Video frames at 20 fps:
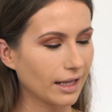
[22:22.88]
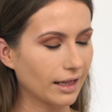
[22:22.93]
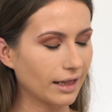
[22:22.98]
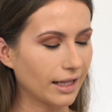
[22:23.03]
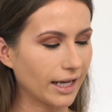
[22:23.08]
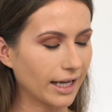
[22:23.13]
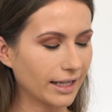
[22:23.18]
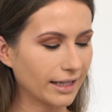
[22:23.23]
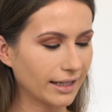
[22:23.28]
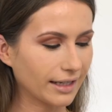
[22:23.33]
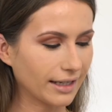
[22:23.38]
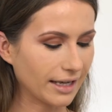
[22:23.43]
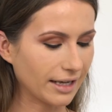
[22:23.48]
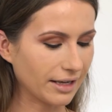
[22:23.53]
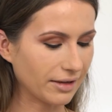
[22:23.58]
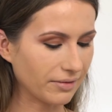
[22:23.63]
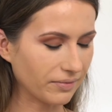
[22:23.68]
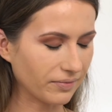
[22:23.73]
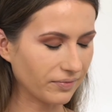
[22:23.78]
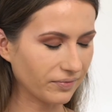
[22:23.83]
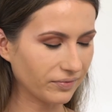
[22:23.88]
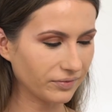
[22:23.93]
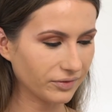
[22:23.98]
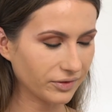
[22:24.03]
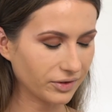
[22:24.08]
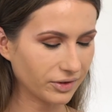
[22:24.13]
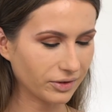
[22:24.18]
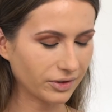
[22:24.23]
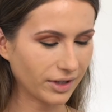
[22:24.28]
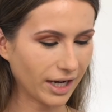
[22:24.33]
like Kim
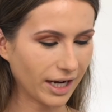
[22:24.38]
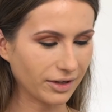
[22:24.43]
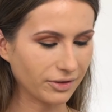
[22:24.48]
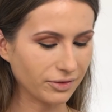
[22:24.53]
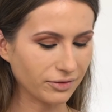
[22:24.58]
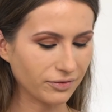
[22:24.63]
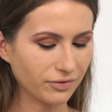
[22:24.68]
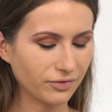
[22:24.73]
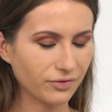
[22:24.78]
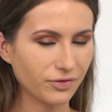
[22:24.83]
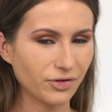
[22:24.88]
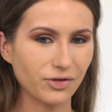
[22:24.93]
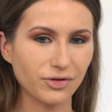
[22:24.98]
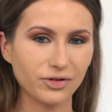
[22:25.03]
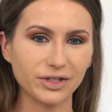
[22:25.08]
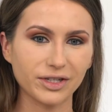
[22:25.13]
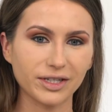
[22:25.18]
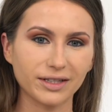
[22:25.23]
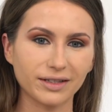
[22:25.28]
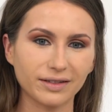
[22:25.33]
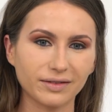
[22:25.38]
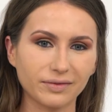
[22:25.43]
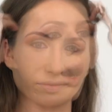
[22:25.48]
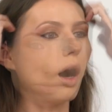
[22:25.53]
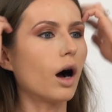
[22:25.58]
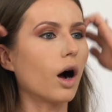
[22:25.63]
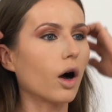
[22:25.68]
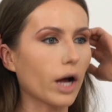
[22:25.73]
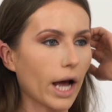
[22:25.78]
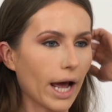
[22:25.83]
to kind of use it.
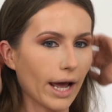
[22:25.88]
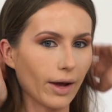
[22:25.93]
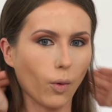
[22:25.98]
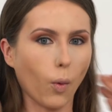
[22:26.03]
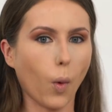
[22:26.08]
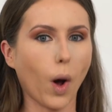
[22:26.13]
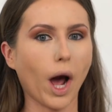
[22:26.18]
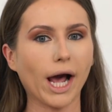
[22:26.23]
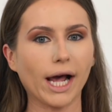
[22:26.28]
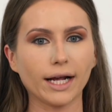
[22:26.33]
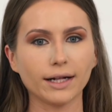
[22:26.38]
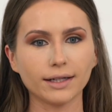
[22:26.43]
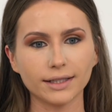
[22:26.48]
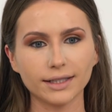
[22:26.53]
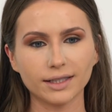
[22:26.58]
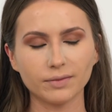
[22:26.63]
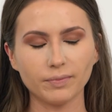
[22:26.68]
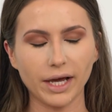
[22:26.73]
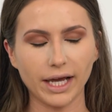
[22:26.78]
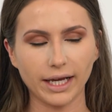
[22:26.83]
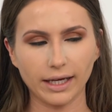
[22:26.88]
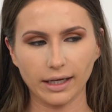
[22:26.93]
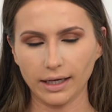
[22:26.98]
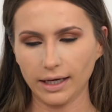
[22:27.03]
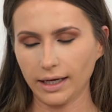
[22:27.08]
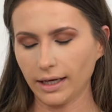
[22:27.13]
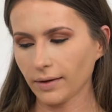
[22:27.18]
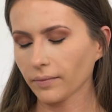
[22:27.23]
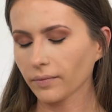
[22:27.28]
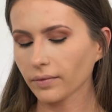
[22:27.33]
Okay, while it's
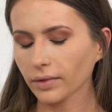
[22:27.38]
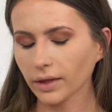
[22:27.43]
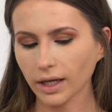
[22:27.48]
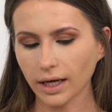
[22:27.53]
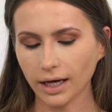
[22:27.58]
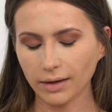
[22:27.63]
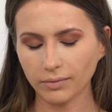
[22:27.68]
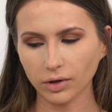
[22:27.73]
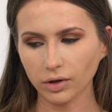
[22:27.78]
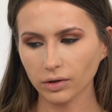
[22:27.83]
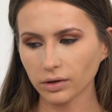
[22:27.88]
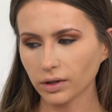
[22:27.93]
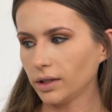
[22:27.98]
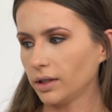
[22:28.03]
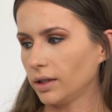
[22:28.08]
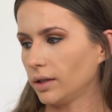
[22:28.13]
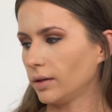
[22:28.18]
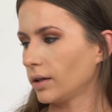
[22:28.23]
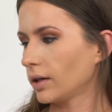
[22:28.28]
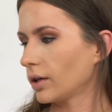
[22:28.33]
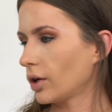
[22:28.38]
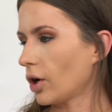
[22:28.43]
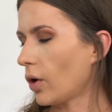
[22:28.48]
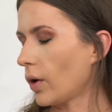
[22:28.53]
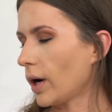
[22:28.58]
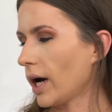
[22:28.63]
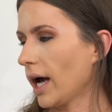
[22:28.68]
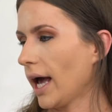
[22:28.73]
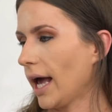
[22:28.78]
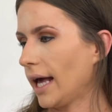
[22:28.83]
baking, I'm gonna go
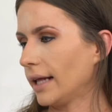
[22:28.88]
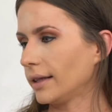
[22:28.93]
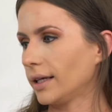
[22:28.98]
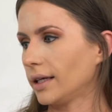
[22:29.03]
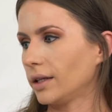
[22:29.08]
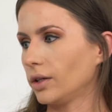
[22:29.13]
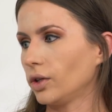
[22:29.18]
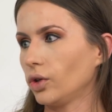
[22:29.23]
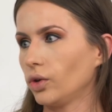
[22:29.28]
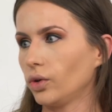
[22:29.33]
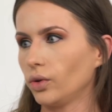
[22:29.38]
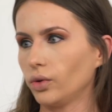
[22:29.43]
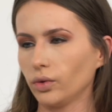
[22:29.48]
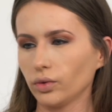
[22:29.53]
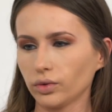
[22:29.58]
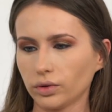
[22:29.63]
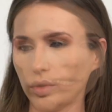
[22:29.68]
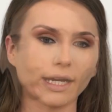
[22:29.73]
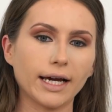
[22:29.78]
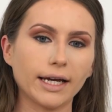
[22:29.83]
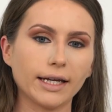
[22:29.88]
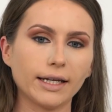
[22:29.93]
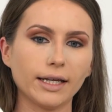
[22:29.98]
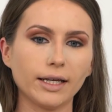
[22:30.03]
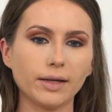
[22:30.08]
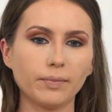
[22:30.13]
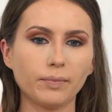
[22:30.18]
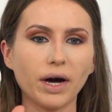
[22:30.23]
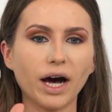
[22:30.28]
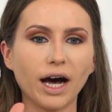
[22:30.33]
ahead and use
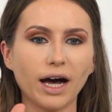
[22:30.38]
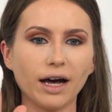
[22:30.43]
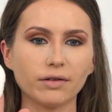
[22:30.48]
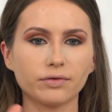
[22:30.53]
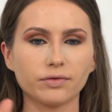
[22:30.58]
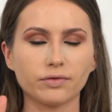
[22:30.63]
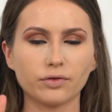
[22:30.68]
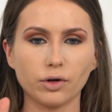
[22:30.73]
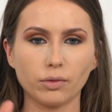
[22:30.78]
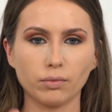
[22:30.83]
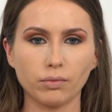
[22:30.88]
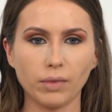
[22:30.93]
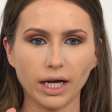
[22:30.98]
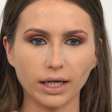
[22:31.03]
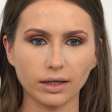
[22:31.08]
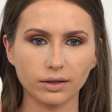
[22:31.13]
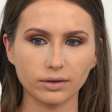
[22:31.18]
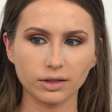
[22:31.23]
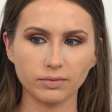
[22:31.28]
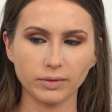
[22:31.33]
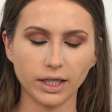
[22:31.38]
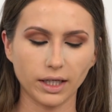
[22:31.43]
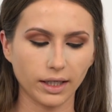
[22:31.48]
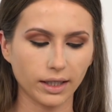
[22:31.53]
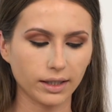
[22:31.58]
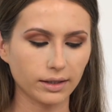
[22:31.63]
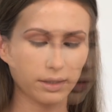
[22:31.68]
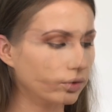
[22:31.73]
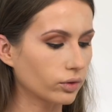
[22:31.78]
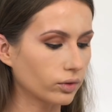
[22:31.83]
Tiny Puff from MAC
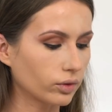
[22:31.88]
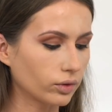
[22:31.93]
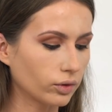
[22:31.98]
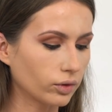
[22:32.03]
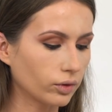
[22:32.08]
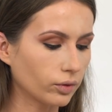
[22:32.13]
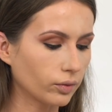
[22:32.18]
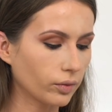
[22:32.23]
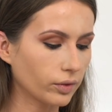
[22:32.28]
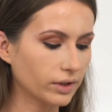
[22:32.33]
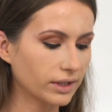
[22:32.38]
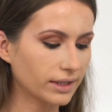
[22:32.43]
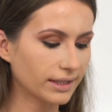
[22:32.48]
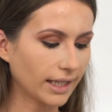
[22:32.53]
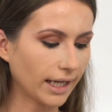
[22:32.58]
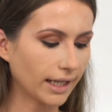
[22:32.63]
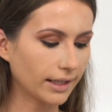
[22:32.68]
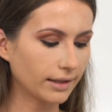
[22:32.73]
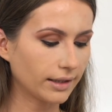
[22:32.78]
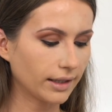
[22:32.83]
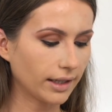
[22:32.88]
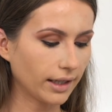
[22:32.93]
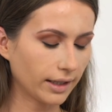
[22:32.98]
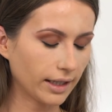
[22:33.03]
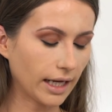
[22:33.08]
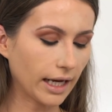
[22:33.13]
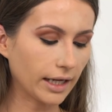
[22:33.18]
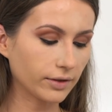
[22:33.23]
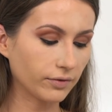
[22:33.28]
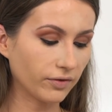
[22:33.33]
Cosmetics to set
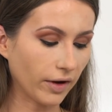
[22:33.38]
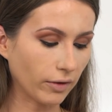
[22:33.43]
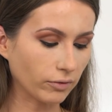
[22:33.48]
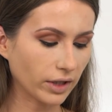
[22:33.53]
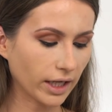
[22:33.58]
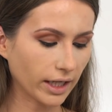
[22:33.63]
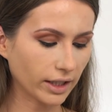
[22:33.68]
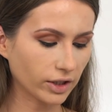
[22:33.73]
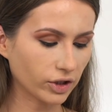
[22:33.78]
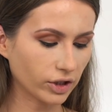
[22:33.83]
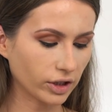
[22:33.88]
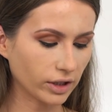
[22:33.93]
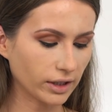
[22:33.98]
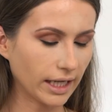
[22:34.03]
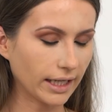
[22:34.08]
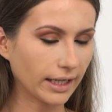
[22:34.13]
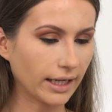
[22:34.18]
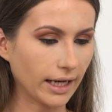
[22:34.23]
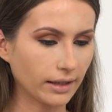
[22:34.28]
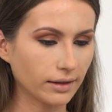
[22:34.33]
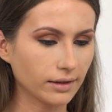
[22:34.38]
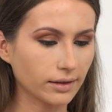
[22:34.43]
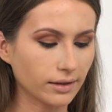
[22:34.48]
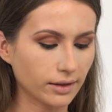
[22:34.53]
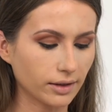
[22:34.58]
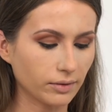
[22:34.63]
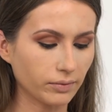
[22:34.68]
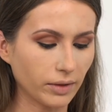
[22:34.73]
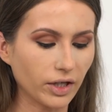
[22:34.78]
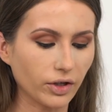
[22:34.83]
the foundation again. This
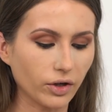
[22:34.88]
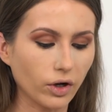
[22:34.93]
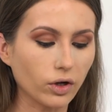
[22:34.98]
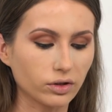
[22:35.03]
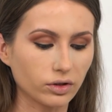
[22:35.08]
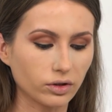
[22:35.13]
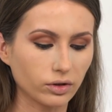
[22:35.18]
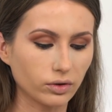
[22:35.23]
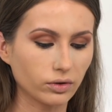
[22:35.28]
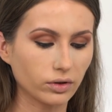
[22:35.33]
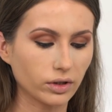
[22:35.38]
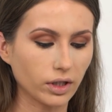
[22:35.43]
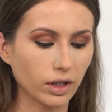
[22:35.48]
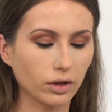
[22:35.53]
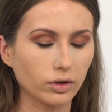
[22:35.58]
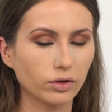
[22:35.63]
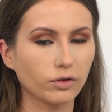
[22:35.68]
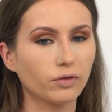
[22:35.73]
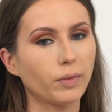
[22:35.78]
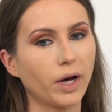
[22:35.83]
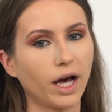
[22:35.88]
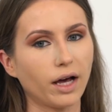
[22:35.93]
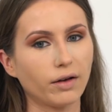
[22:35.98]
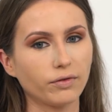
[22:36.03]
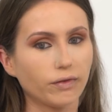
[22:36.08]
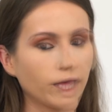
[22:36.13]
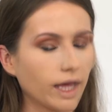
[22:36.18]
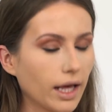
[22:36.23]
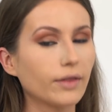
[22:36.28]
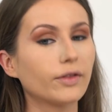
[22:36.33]
is Mario also used a lot of puff.
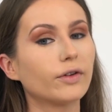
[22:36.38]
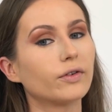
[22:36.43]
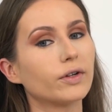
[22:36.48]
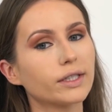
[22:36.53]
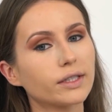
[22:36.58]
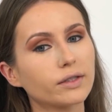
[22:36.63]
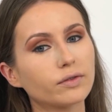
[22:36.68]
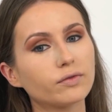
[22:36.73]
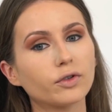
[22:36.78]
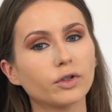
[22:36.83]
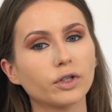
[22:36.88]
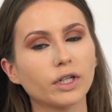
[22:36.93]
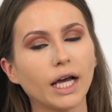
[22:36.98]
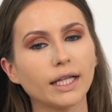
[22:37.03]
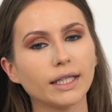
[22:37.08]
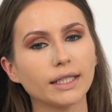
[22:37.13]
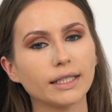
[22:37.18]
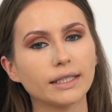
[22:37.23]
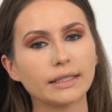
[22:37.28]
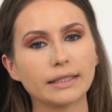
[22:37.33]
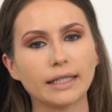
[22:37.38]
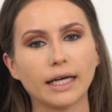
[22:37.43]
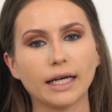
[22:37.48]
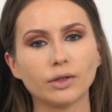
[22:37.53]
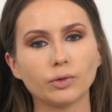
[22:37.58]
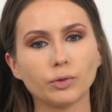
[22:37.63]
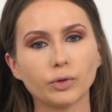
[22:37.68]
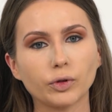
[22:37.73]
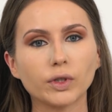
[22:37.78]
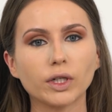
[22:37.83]
The reason for that is
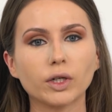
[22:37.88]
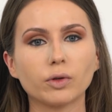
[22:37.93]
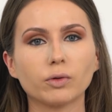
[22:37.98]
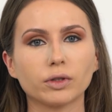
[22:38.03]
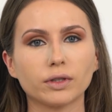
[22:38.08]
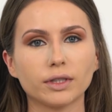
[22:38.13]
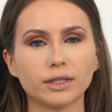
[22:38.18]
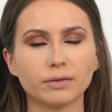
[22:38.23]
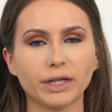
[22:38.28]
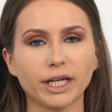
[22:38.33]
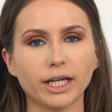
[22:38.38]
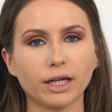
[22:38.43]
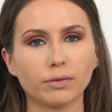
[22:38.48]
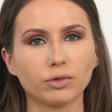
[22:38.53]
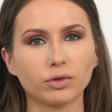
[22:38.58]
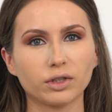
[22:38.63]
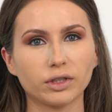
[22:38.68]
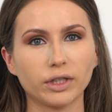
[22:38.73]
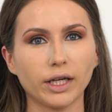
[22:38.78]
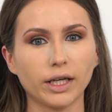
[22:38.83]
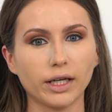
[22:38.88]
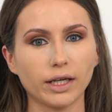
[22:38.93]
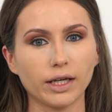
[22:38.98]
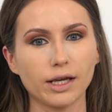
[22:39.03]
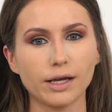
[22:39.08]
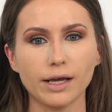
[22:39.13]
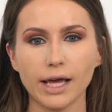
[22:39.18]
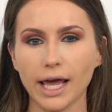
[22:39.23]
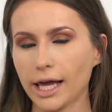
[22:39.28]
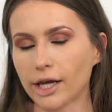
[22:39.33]
that we really want this makeup to stay
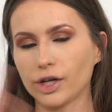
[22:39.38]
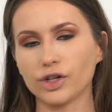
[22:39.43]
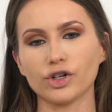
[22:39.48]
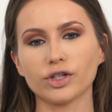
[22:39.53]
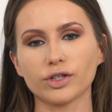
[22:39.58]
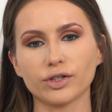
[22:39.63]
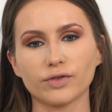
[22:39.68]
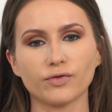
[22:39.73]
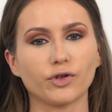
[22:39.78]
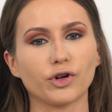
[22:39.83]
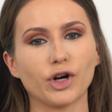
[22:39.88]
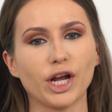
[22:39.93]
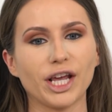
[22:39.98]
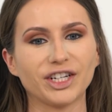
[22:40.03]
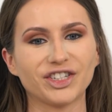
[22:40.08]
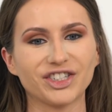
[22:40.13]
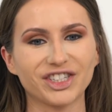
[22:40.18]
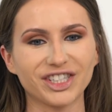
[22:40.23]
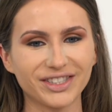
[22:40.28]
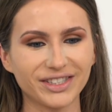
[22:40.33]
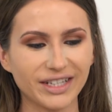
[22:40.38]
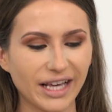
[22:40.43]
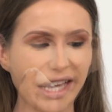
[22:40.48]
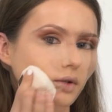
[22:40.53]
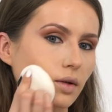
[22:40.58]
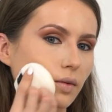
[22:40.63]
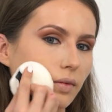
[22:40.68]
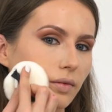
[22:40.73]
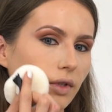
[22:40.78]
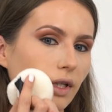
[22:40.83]
for ages.
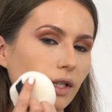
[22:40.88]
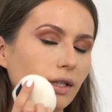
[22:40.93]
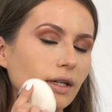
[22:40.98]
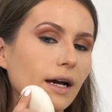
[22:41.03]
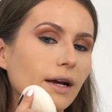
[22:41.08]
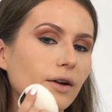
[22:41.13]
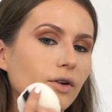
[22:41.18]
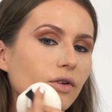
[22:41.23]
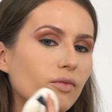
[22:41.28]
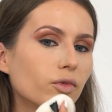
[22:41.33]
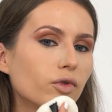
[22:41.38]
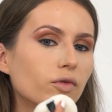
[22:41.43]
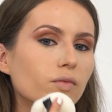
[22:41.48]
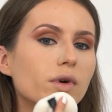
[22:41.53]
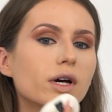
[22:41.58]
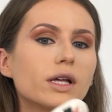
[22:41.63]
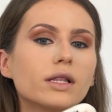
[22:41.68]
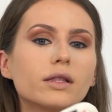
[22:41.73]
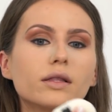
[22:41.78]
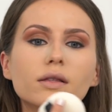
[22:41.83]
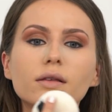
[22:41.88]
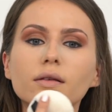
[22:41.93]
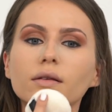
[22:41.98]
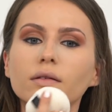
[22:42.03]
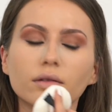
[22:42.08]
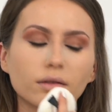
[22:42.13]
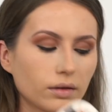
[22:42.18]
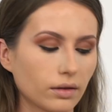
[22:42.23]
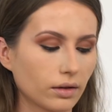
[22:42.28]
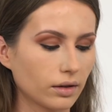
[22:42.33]
That kind of movement
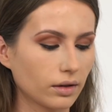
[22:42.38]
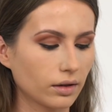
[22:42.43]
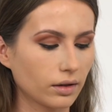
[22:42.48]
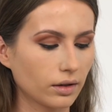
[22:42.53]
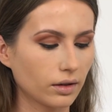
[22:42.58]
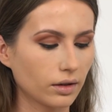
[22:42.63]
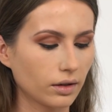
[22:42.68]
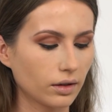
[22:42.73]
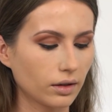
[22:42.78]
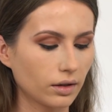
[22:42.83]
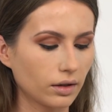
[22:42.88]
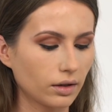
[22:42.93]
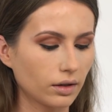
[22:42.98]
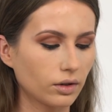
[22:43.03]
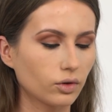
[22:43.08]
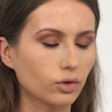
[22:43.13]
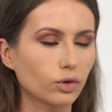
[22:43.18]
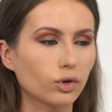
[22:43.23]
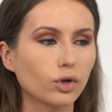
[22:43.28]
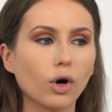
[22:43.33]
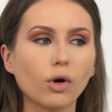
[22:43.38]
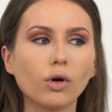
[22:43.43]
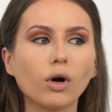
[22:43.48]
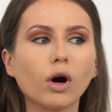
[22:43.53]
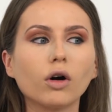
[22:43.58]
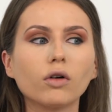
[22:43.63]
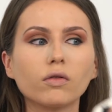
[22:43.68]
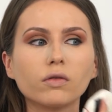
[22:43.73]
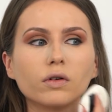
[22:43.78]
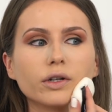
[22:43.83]
to go
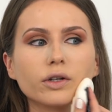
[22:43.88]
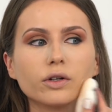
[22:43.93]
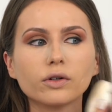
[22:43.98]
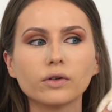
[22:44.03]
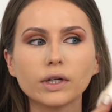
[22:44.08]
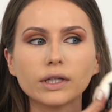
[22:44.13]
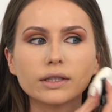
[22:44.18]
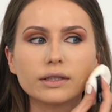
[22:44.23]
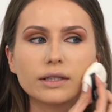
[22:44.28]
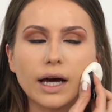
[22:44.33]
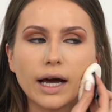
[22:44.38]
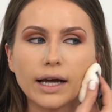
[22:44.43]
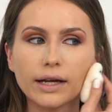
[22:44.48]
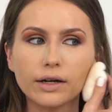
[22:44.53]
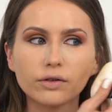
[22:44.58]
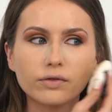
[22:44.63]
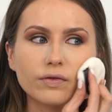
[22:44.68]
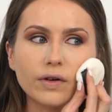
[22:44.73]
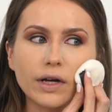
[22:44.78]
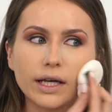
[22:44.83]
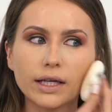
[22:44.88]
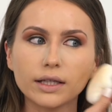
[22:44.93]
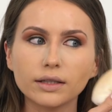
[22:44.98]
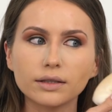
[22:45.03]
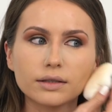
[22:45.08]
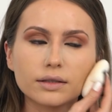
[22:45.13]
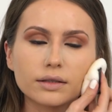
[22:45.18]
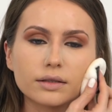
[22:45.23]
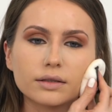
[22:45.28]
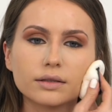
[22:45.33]
over your entire face.